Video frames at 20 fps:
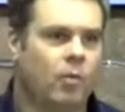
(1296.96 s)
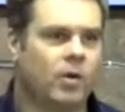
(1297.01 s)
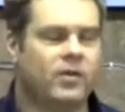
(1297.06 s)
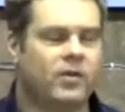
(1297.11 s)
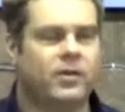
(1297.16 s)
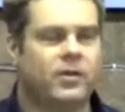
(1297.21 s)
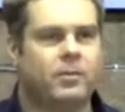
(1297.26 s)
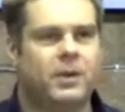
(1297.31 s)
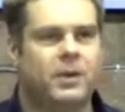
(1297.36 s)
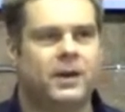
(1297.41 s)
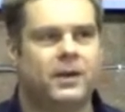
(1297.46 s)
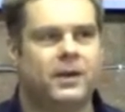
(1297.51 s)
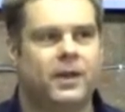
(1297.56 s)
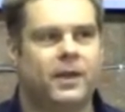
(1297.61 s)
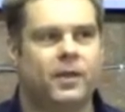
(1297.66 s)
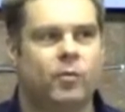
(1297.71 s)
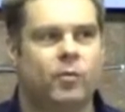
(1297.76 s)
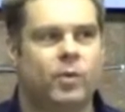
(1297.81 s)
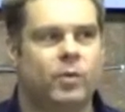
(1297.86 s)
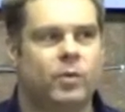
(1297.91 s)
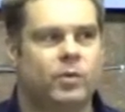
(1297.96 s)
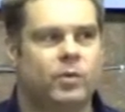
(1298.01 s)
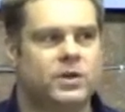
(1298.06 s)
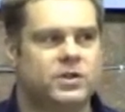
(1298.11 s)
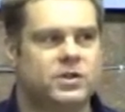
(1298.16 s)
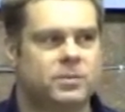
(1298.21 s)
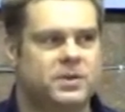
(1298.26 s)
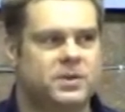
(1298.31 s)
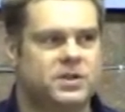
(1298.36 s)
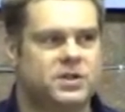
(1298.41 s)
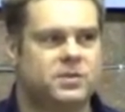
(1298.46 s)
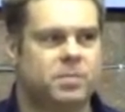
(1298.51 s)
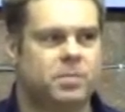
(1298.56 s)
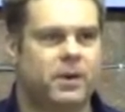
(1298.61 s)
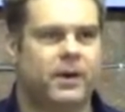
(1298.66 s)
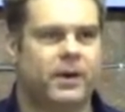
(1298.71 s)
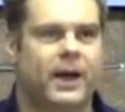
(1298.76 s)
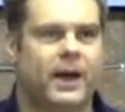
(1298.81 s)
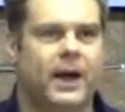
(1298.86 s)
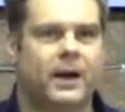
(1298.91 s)
What does it mean then that we worship in
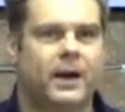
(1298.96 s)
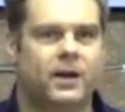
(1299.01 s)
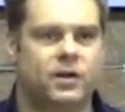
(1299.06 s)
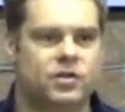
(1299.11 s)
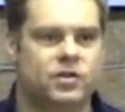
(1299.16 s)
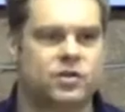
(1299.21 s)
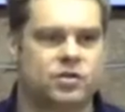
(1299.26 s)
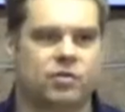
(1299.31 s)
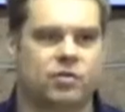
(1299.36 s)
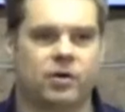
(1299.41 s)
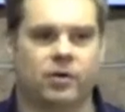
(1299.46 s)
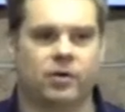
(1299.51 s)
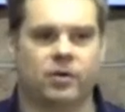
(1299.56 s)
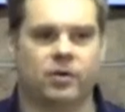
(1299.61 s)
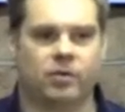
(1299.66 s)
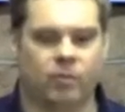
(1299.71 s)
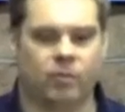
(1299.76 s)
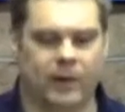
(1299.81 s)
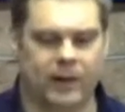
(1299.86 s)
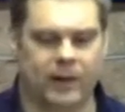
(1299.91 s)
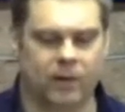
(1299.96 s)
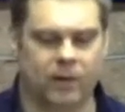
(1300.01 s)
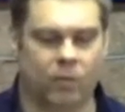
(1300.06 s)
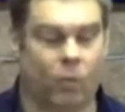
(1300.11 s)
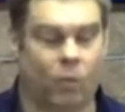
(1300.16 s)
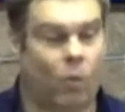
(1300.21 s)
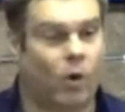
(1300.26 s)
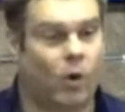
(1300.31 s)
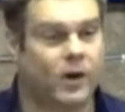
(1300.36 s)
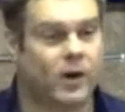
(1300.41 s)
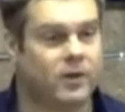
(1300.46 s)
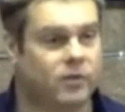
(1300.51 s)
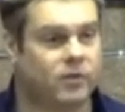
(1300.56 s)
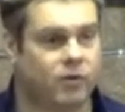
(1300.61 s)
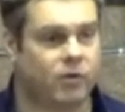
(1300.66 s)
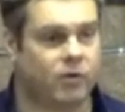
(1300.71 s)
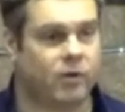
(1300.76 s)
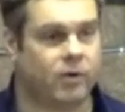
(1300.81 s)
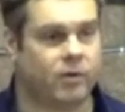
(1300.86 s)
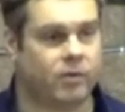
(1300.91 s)
spirit and in truth? Well, what is
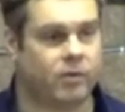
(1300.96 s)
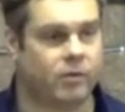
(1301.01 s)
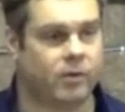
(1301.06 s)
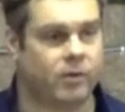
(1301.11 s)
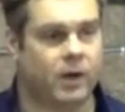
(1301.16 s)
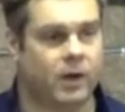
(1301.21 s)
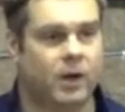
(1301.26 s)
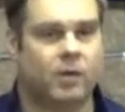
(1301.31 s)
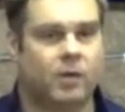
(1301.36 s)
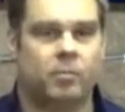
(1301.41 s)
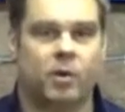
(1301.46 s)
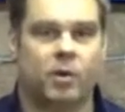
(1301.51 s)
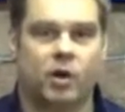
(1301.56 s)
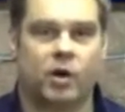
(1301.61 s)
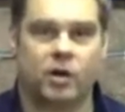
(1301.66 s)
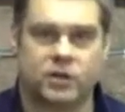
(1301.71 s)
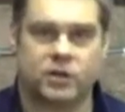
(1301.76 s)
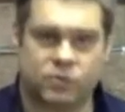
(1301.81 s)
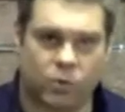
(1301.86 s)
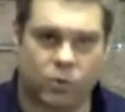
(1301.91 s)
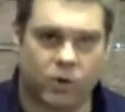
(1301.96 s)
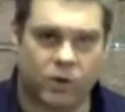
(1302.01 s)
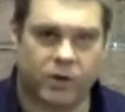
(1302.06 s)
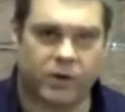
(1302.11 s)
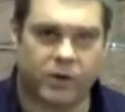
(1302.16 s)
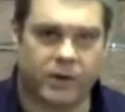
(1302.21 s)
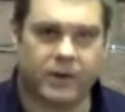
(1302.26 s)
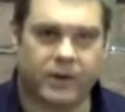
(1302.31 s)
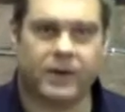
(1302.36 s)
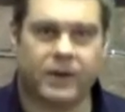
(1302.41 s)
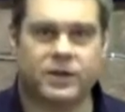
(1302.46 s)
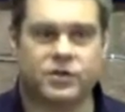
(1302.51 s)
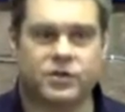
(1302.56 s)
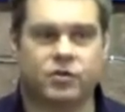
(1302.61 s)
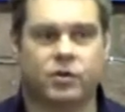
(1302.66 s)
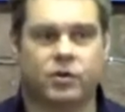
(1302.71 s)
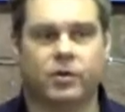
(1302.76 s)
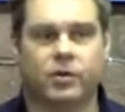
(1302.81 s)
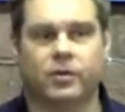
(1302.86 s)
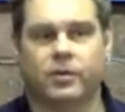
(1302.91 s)
truth? But God's word is
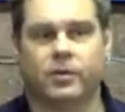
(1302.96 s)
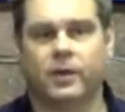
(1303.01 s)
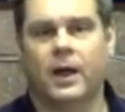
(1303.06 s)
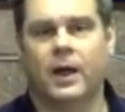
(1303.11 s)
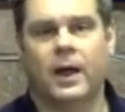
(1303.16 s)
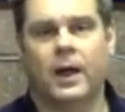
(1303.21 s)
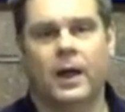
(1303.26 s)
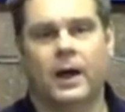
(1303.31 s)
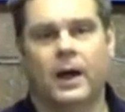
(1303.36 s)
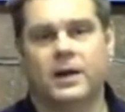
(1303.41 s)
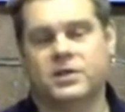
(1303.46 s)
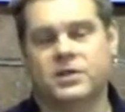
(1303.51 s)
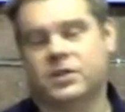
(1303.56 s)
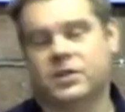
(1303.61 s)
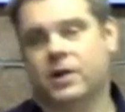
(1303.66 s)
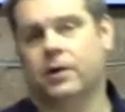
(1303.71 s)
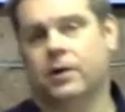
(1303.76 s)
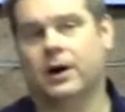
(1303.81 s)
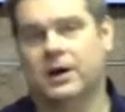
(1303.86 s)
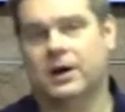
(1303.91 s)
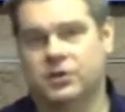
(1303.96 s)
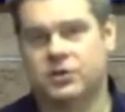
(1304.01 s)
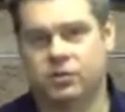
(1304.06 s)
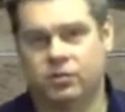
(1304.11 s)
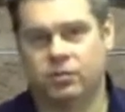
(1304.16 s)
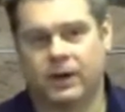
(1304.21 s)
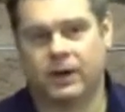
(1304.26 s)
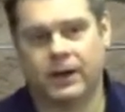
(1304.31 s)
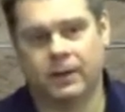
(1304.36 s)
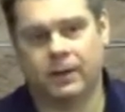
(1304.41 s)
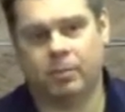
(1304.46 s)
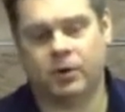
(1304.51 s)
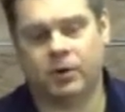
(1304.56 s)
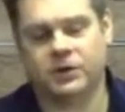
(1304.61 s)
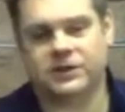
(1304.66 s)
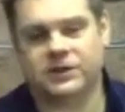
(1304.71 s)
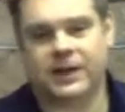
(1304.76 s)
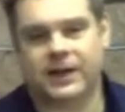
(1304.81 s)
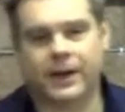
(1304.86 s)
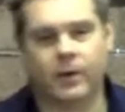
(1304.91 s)
truth. And so, as you rightly
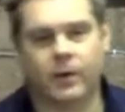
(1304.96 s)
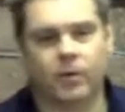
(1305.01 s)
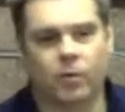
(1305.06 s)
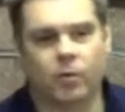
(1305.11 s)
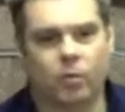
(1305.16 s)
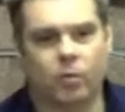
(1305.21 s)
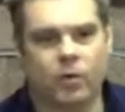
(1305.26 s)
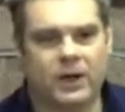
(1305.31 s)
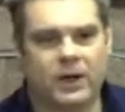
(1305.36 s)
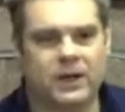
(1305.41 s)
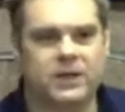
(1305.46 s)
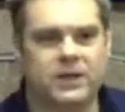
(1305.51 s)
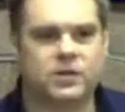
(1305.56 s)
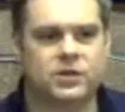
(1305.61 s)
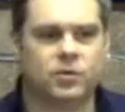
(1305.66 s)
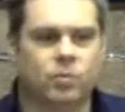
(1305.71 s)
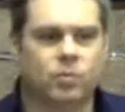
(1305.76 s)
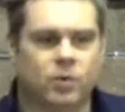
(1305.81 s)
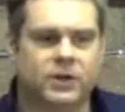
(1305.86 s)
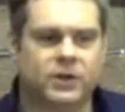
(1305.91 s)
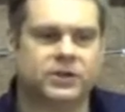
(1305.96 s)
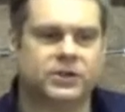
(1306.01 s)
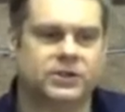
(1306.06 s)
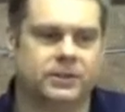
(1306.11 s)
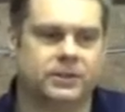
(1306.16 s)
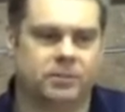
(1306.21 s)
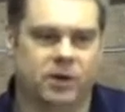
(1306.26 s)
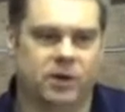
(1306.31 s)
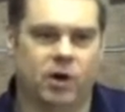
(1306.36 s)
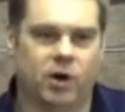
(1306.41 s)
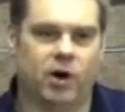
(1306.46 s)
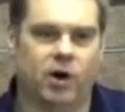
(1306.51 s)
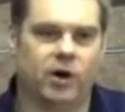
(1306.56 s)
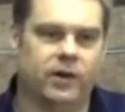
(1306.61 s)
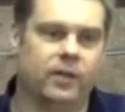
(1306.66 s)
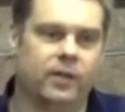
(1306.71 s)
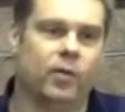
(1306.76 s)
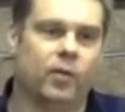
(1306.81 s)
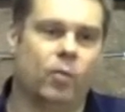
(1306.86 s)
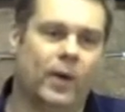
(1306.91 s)
point out, we need to worship
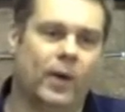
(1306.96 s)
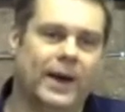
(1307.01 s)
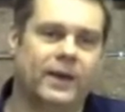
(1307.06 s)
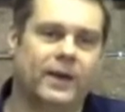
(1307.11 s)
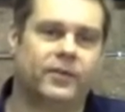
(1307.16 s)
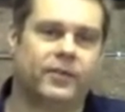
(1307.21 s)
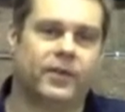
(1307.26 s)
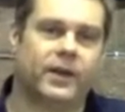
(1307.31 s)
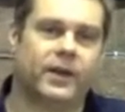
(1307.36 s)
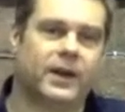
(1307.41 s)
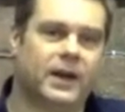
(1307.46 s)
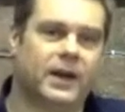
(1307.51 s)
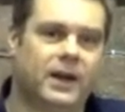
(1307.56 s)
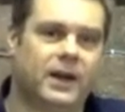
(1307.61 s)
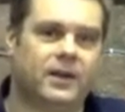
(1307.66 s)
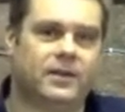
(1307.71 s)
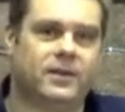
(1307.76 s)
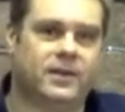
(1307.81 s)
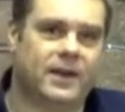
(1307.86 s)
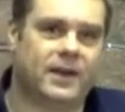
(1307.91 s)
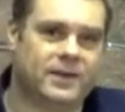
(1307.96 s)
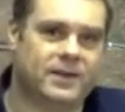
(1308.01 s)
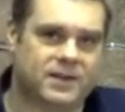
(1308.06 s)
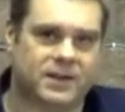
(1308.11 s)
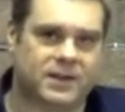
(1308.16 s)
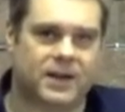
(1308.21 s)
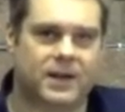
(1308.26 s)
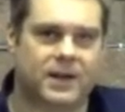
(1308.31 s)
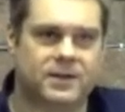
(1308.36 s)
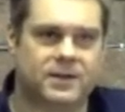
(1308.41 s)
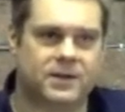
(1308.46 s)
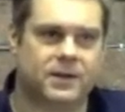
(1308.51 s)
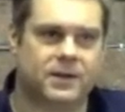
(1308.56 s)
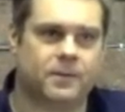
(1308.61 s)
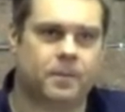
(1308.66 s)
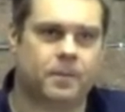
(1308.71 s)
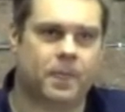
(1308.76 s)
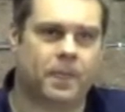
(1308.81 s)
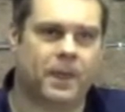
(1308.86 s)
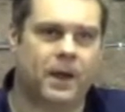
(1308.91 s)
God in the ways that he has designated.
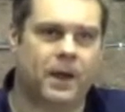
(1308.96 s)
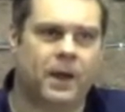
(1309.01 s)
